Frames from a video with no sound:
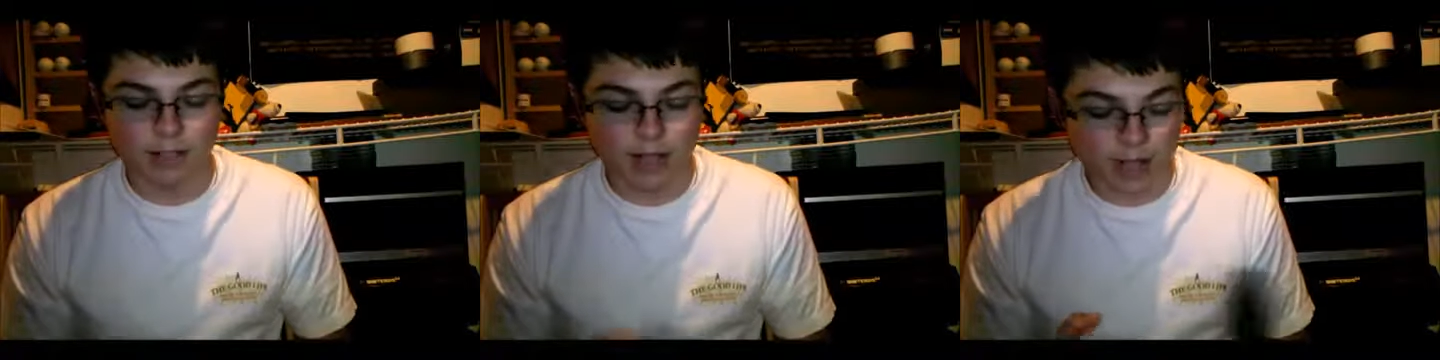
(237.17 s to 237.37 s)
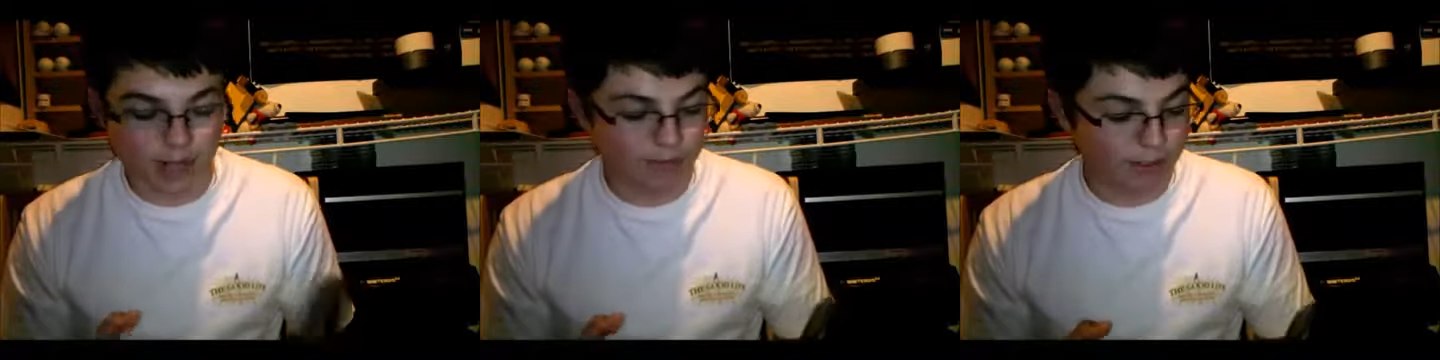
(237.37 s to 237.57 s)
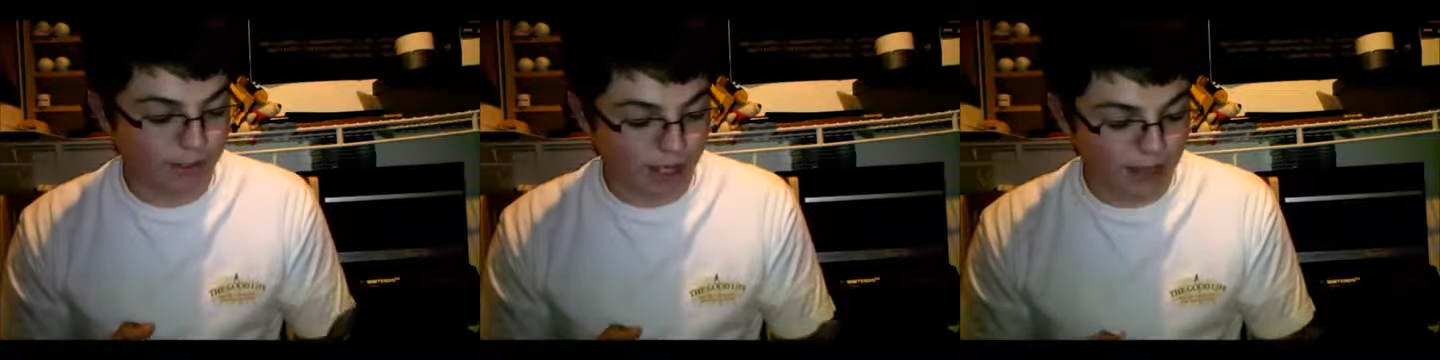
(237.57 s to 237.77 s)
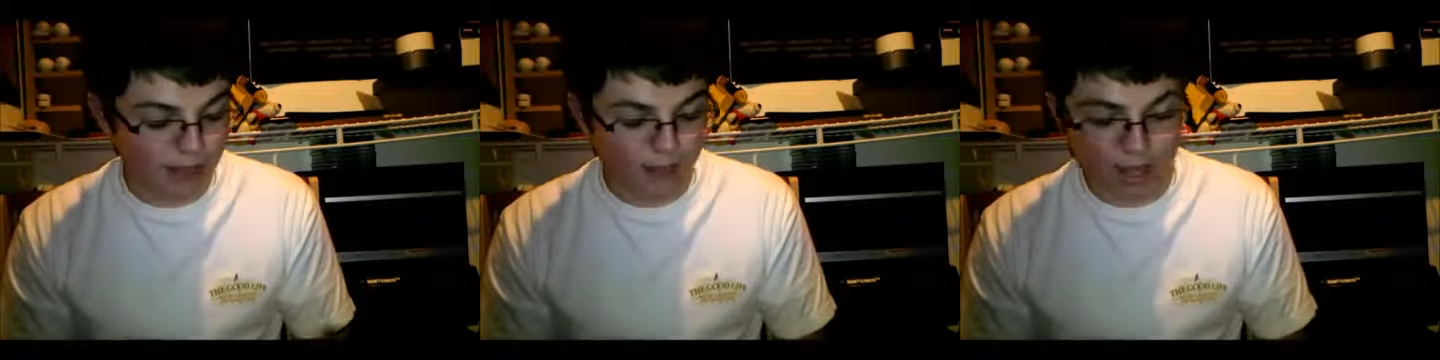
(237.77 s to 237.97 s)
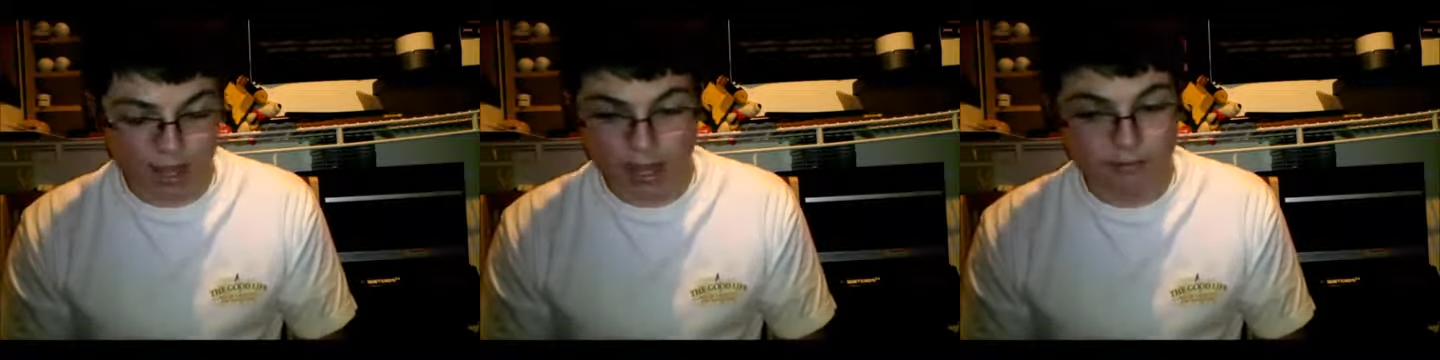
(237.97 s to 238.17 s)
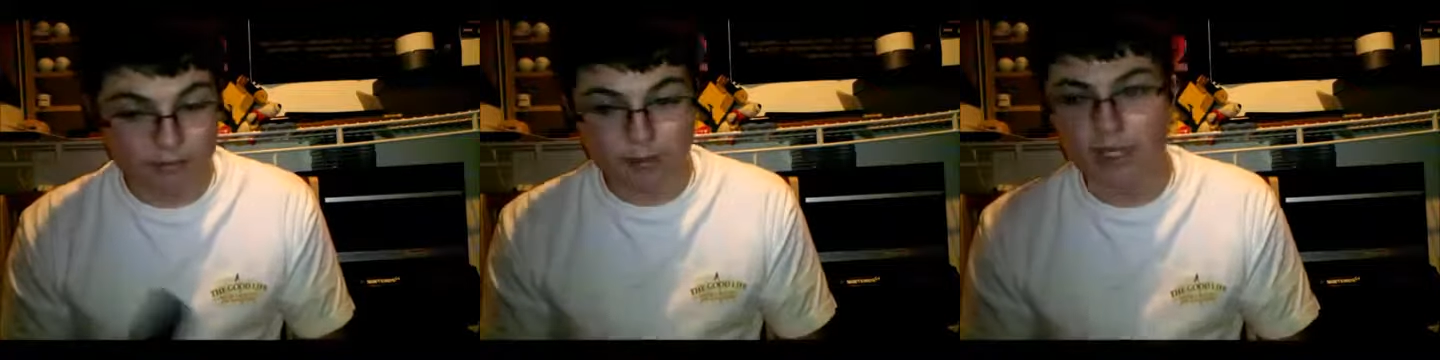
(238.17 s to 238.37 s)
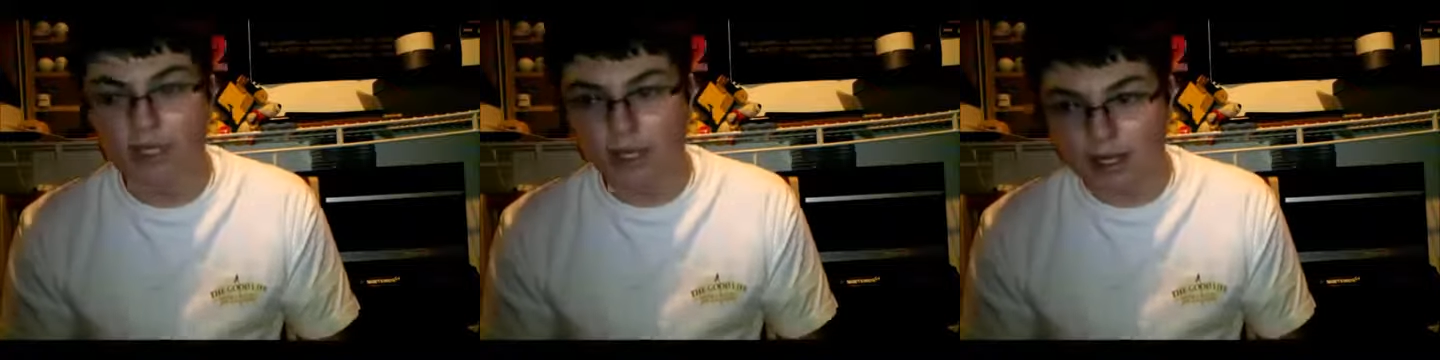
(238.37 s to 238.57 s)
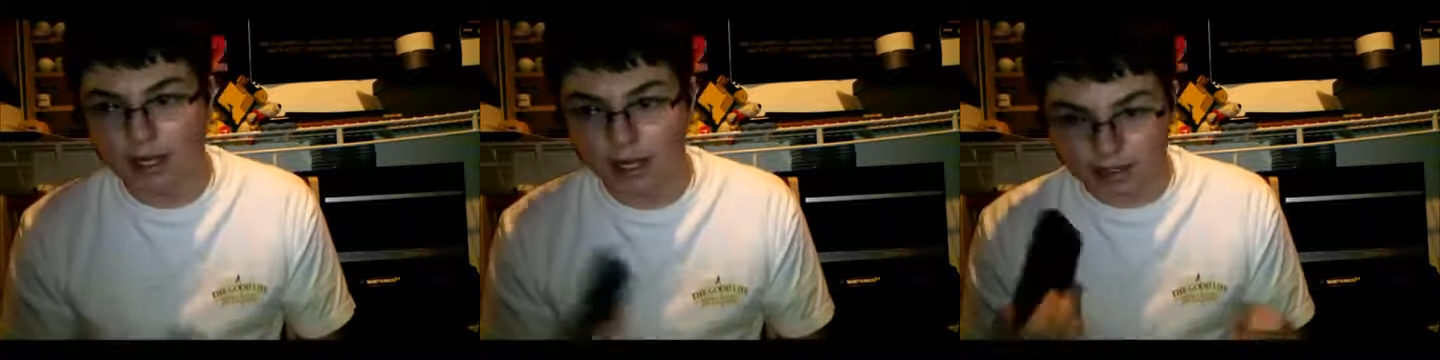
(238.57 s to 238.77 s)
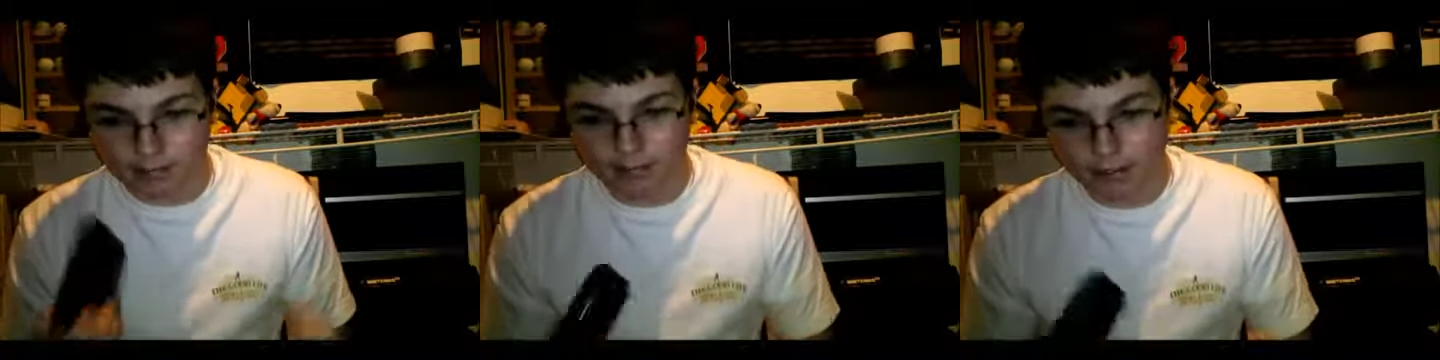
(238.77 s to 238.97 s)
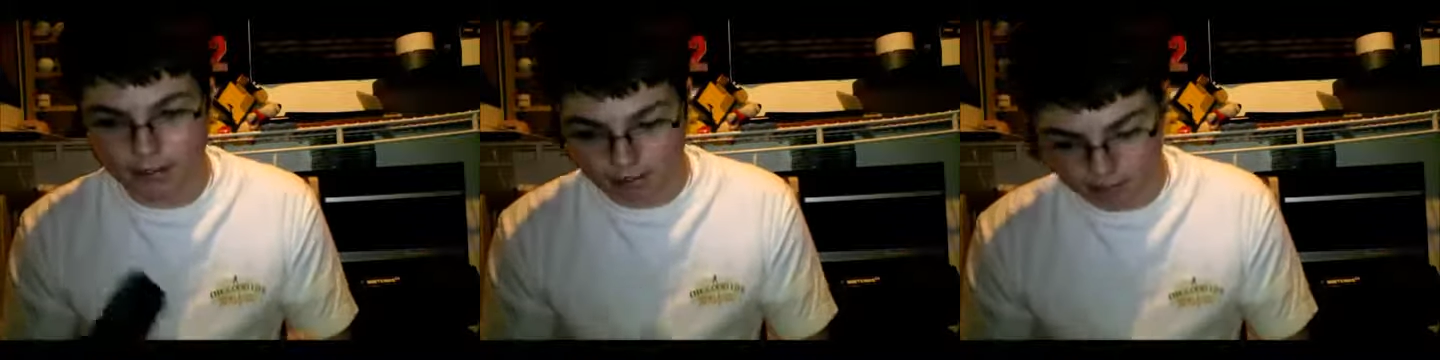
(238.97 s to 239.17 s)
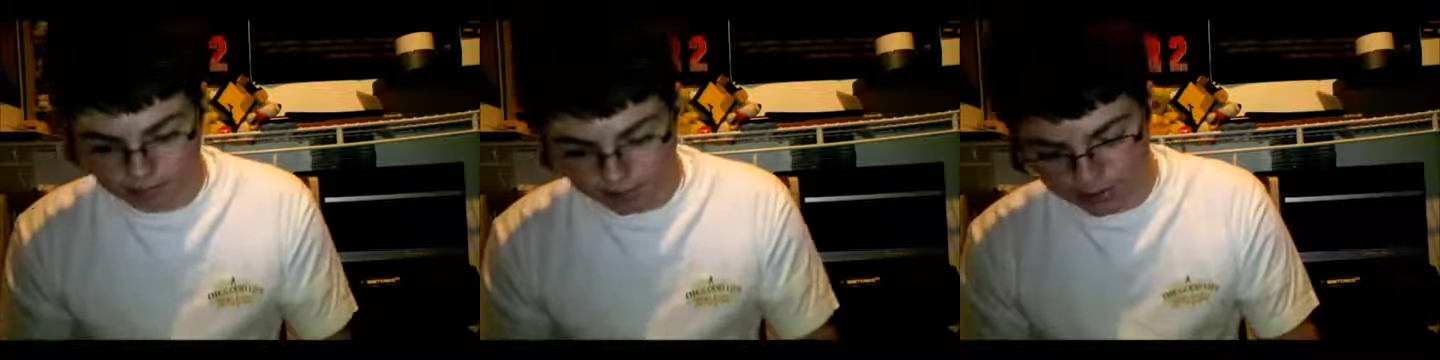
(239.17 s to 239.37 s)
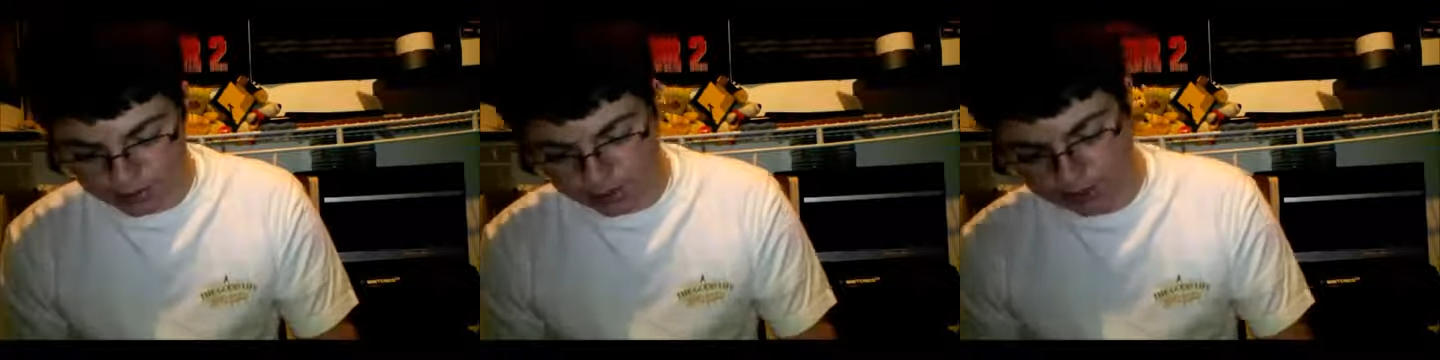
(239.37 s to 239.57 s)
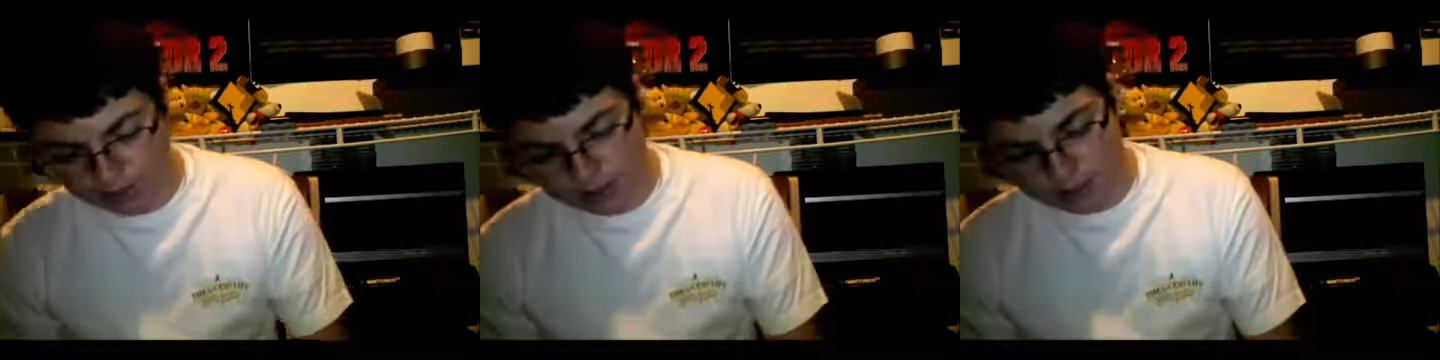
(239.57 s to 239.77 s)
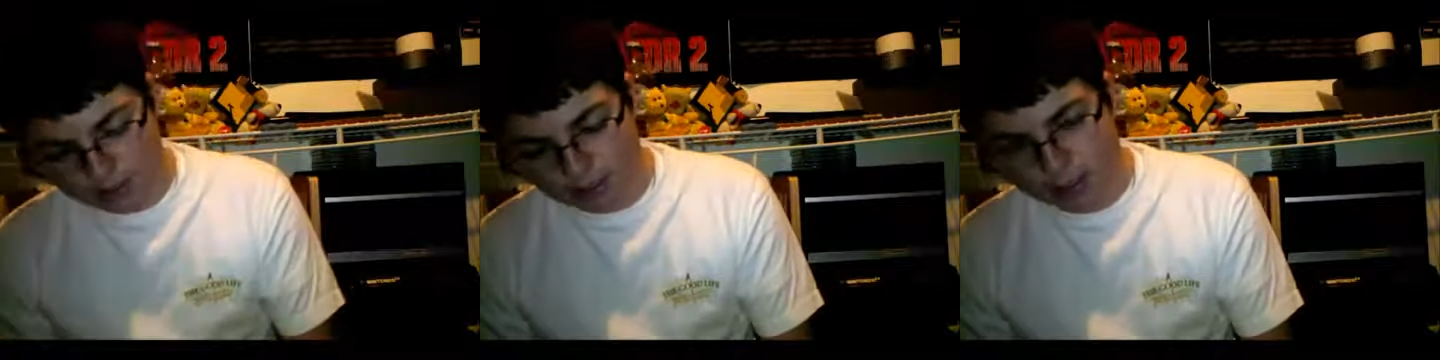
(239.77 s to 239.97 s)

I have the game. I haven't played it yet, I really want to play it.